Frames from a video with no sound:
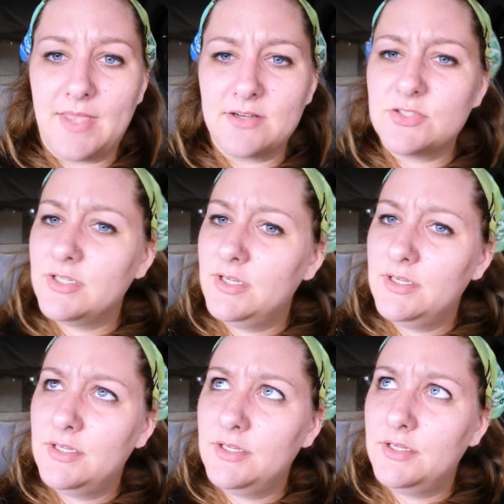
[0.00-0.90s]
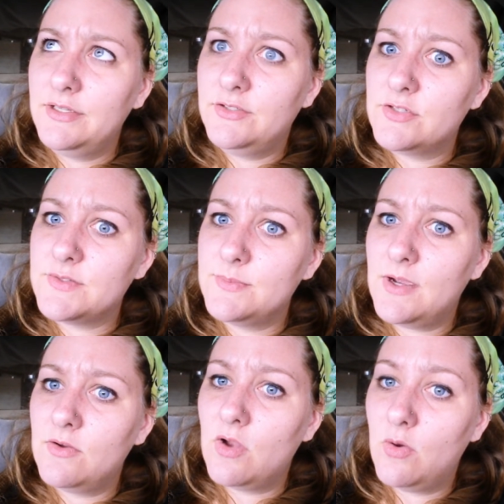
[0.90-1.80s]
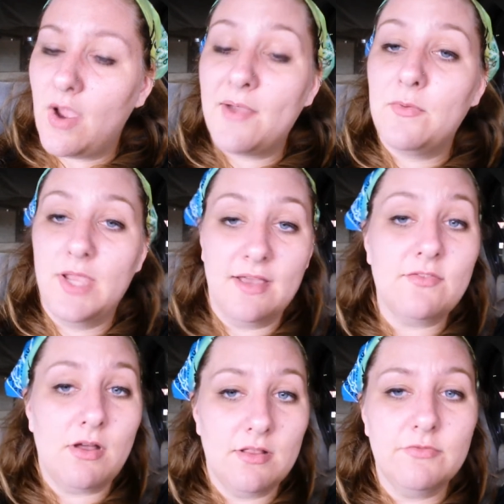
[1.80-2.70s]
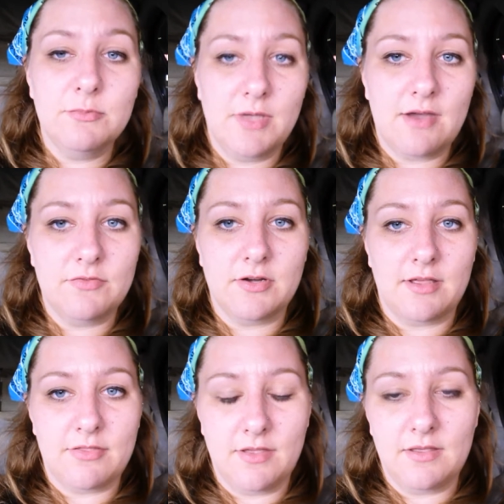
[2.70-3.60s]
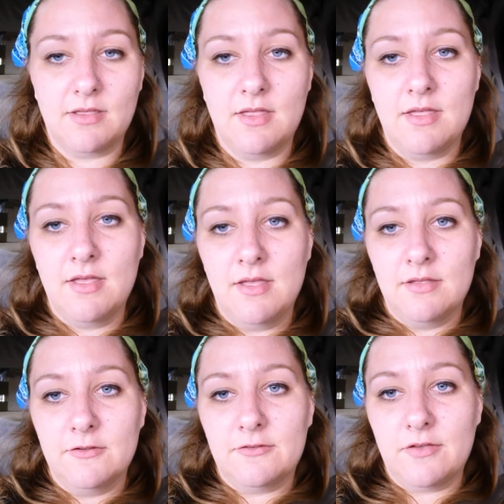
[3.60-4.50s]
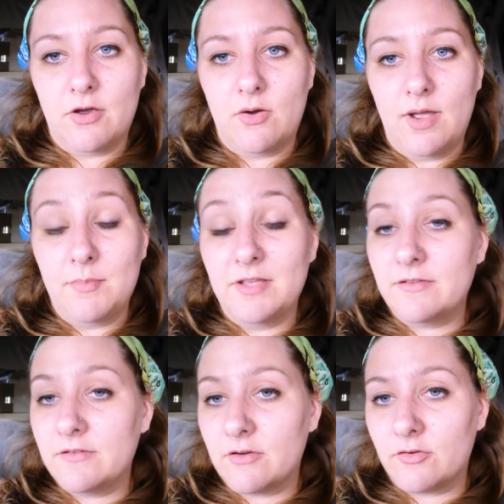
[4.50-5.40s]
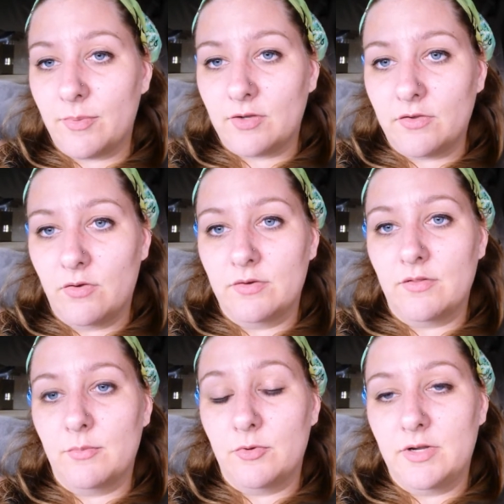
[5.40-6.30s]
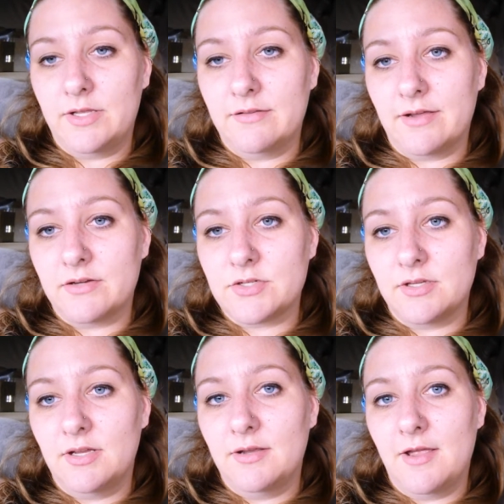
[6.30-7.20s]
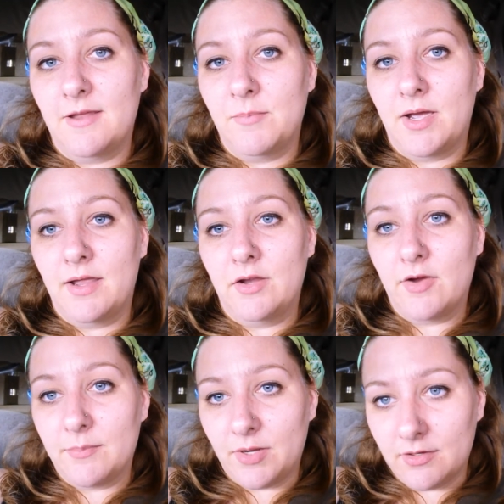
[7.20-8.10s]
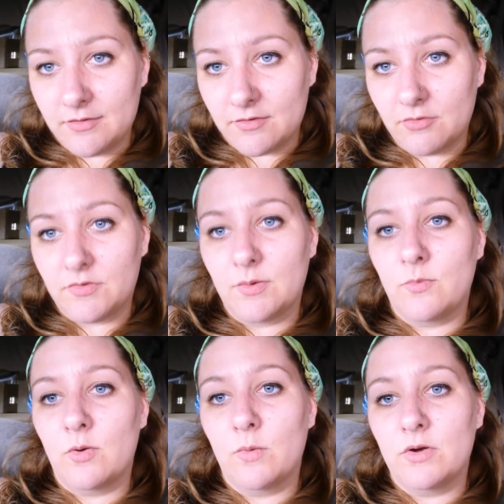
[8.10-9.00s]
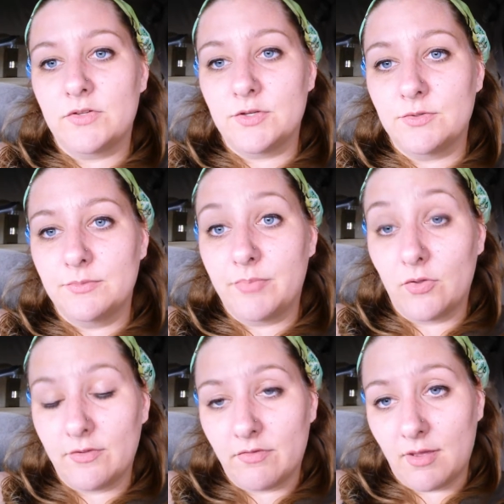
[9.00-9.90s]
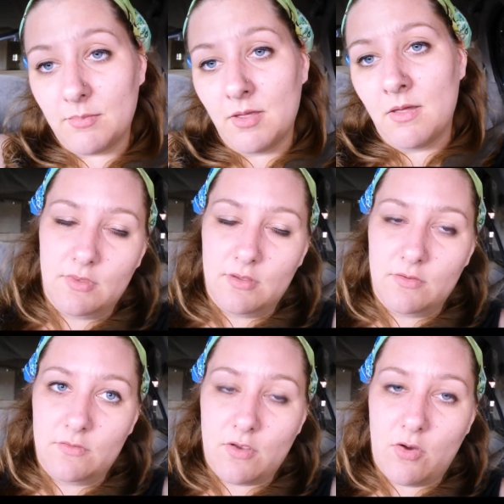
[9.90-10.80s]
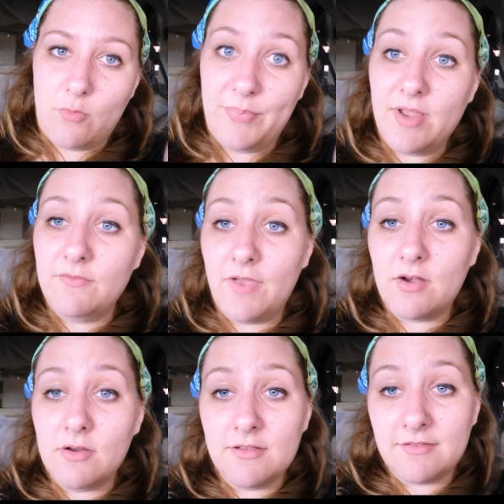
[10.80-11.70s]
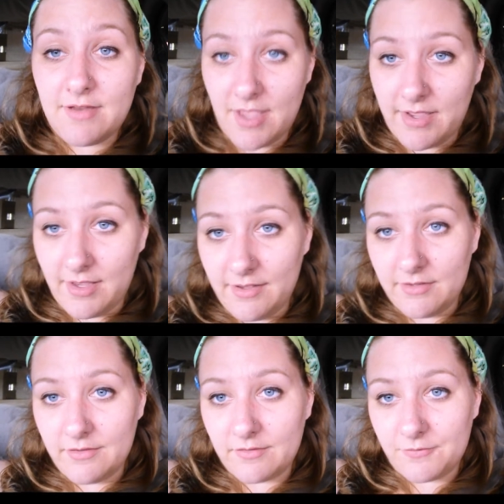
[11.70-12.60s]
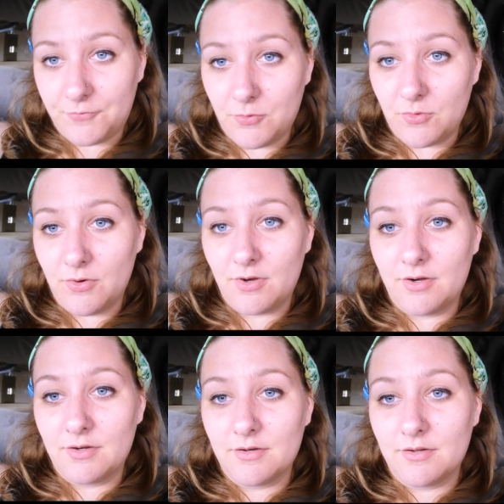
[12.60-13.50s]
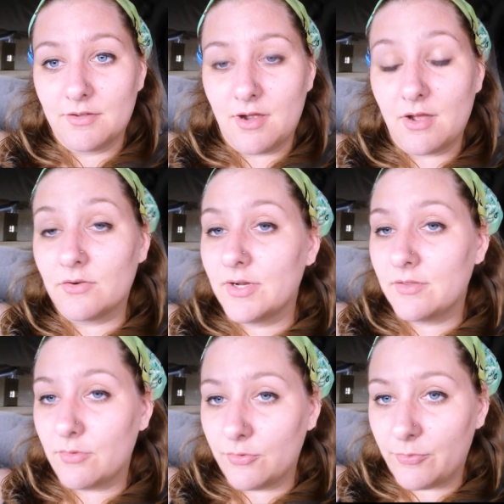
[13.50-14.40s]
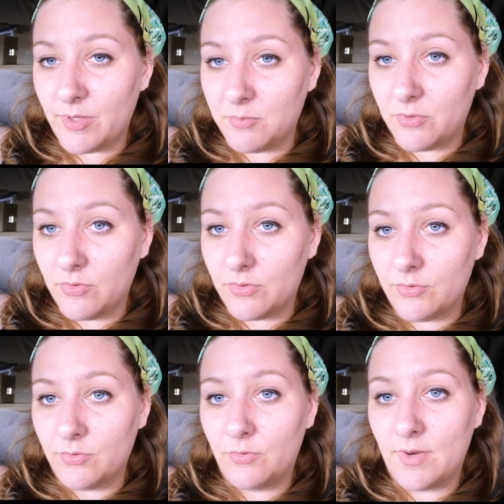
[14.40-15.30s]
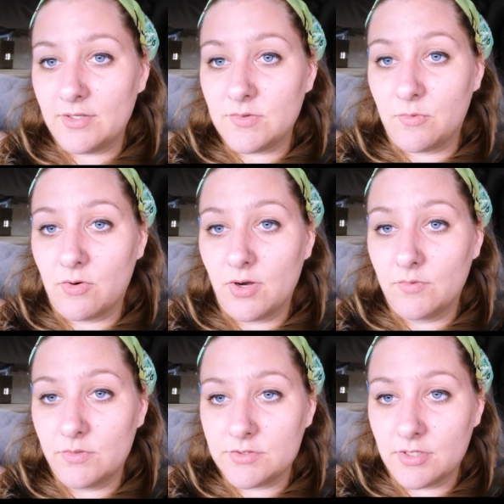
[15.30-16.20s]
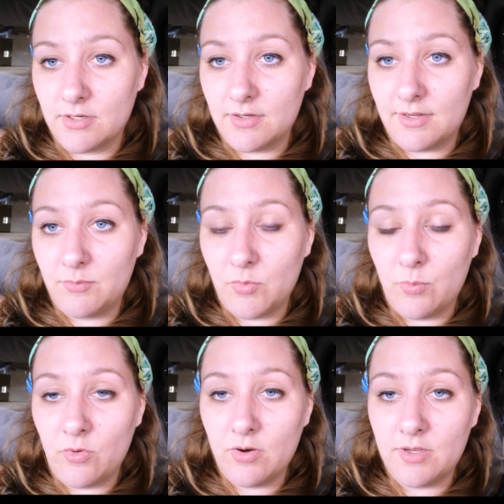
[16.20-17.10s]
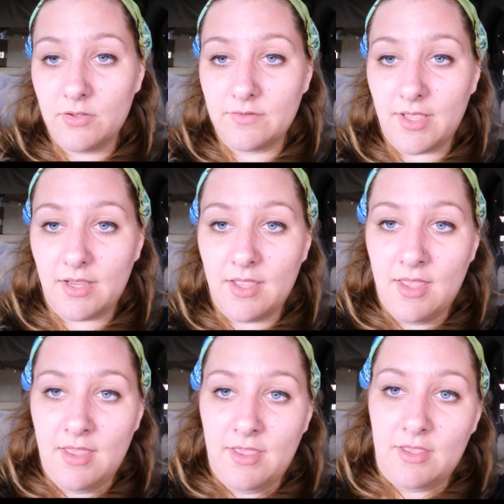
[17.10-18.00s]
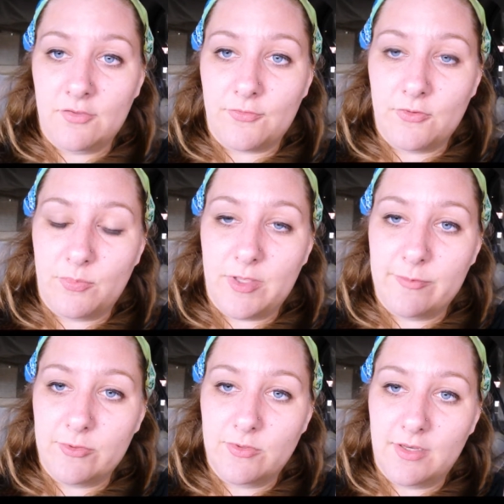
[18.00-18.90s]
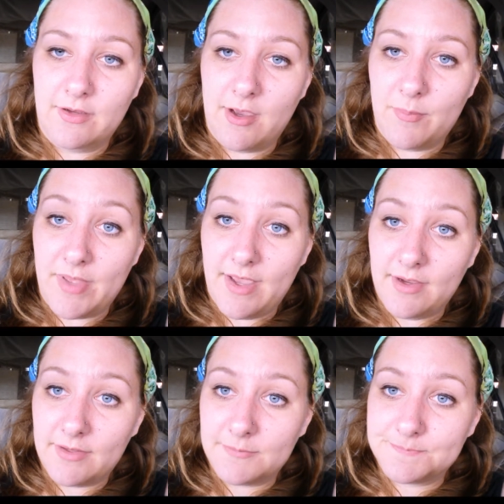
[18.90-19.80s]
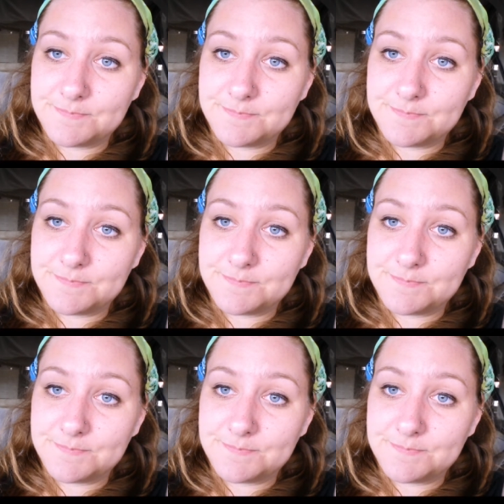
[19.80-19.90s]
Actually, just about we have all of them covered, I think. So, and my sister's about to go into the Marines, actually, and my grandparents served in World War II, both of them. So, but Veterans Day is for honoring those people who went to war and returned, and Memorial Day is for the people who didn't come back.